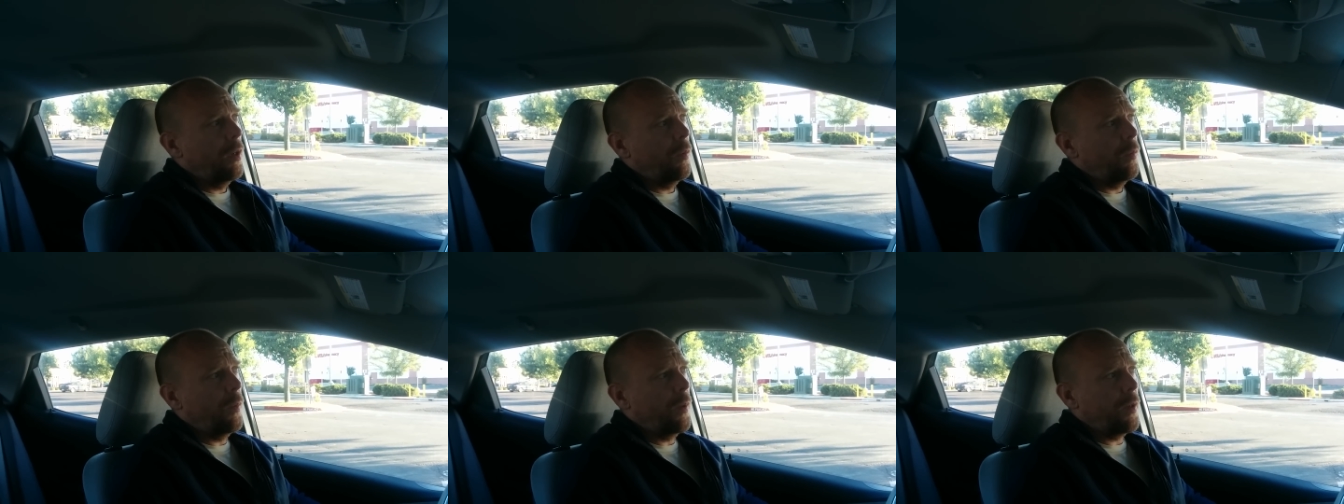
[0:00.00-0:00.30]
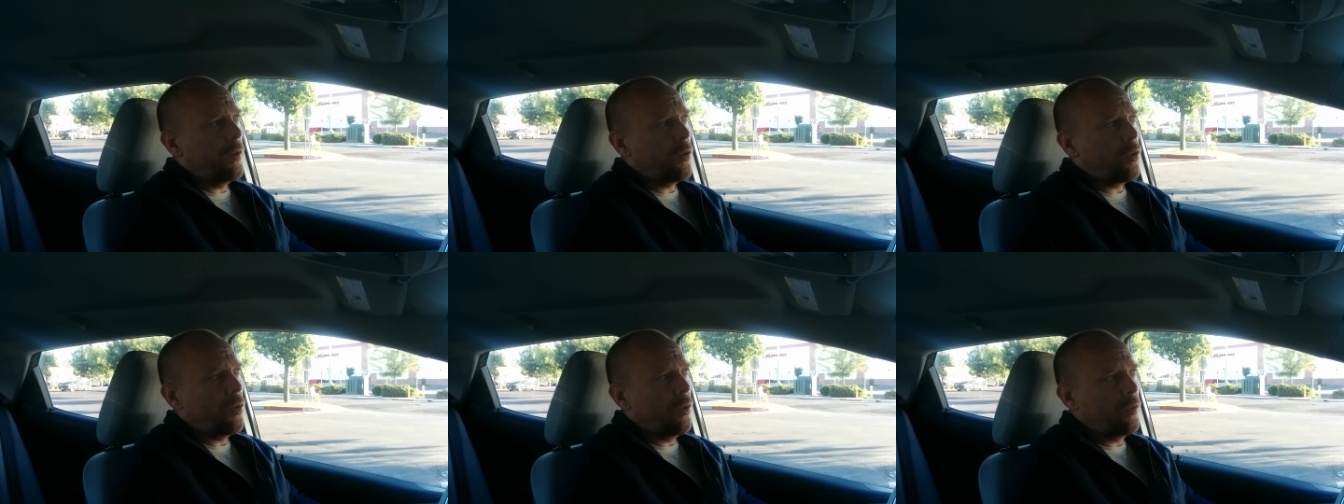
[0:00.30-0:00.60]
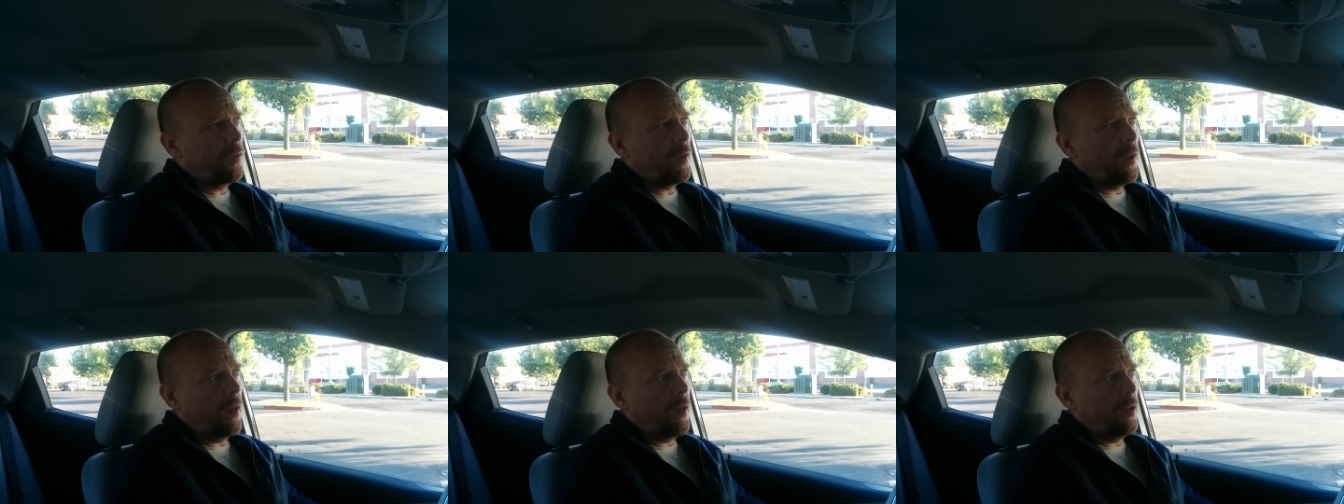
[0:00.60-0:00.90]
When it
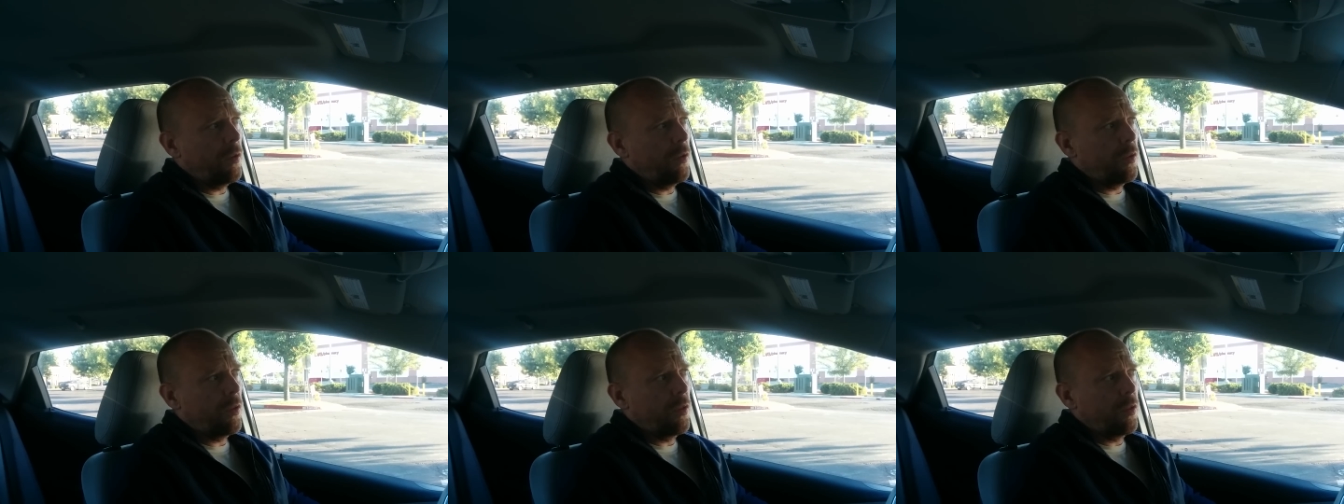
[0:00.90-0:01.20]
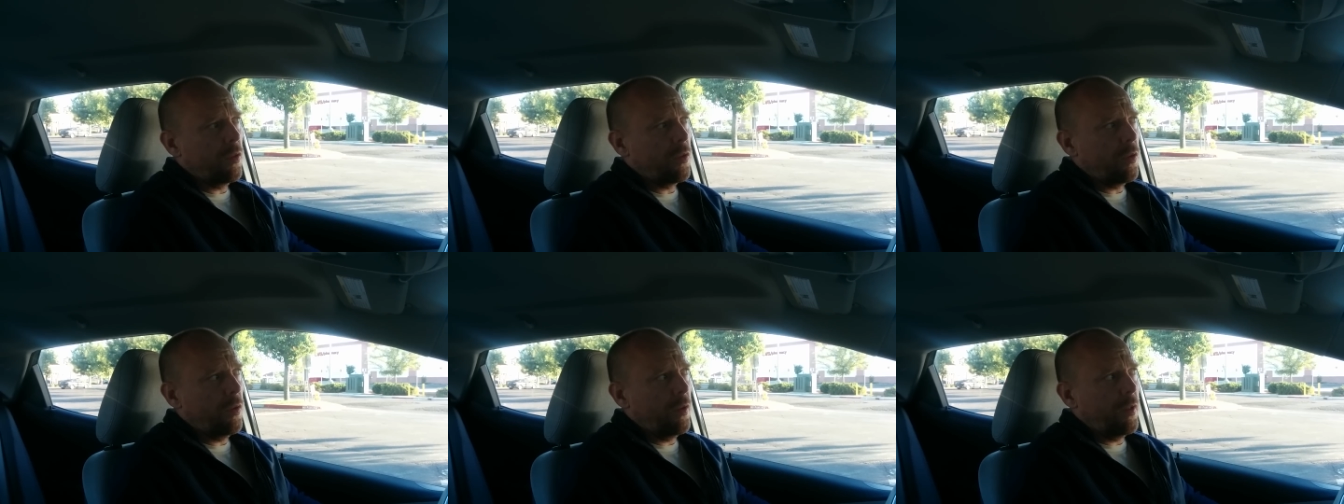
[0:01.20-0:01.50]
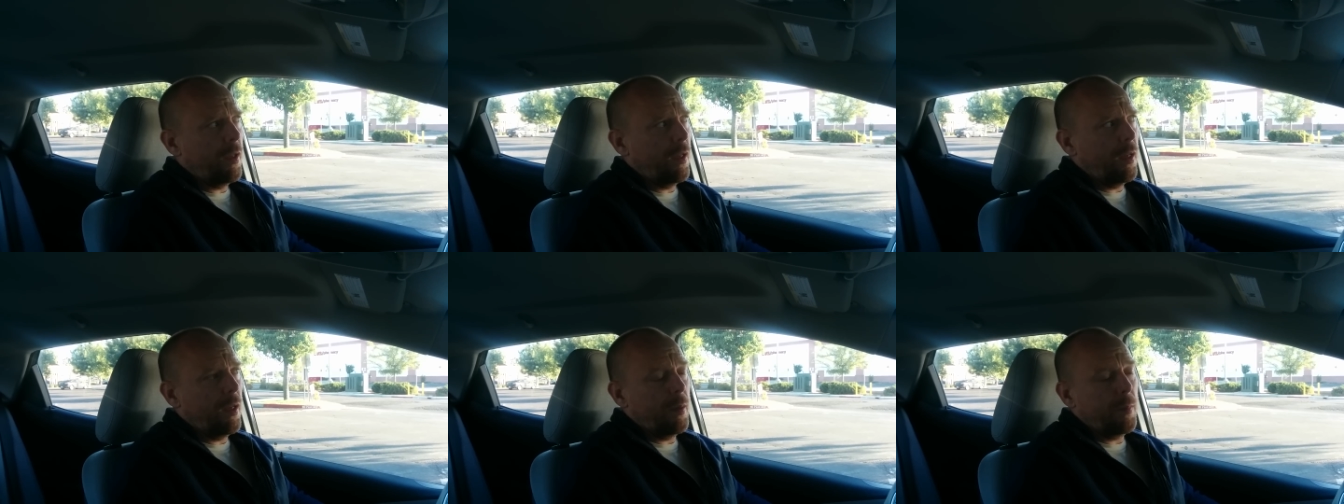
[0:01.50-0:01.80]
shows
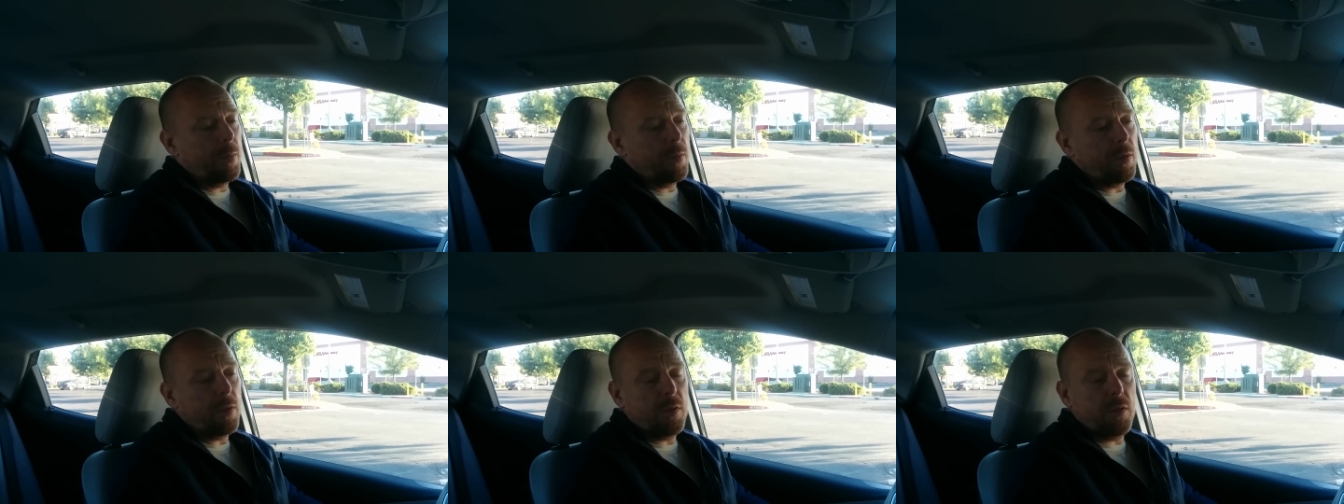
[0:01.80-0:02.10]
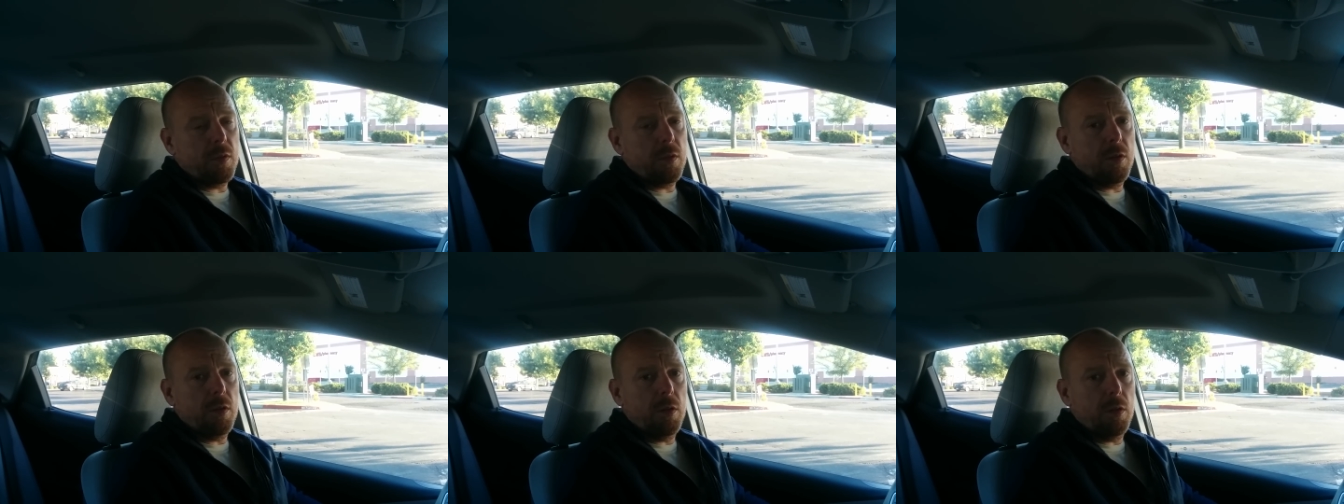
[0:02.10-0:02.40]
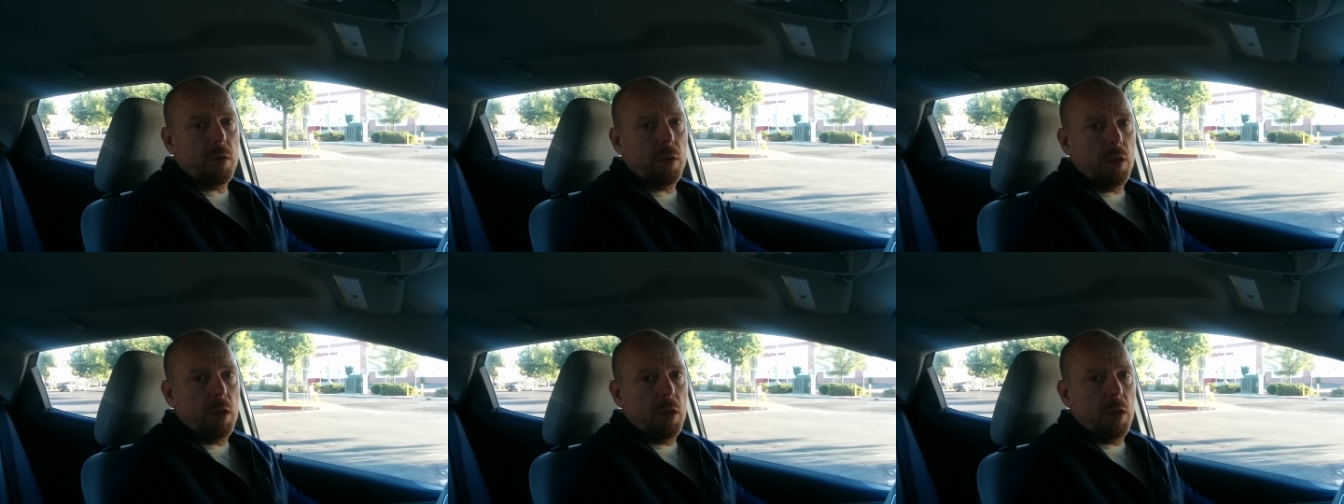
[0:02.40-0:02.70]
130 amps, it's
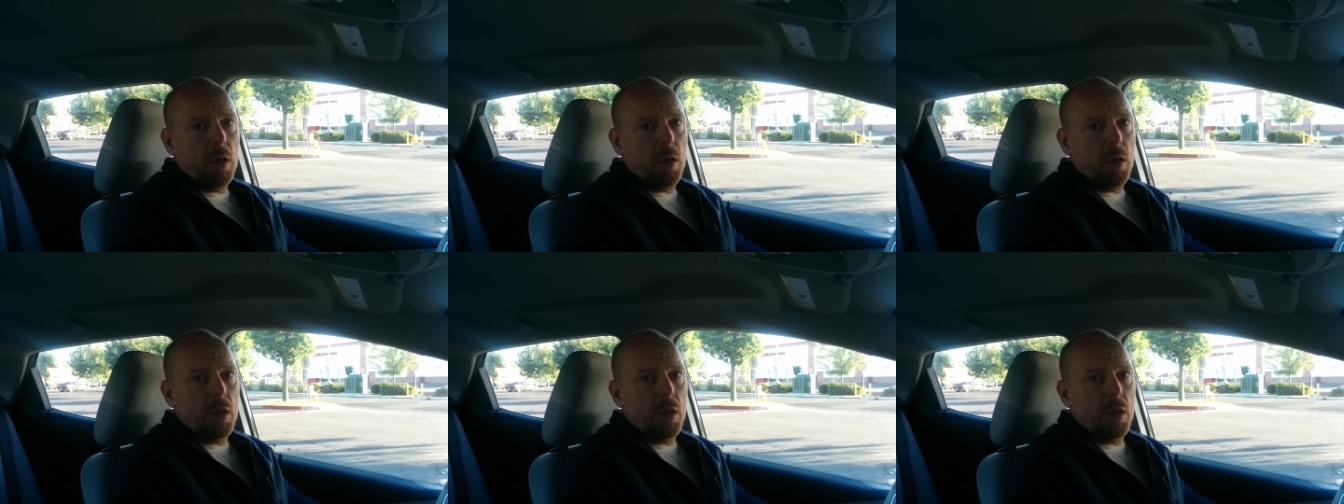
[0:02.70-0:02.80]
still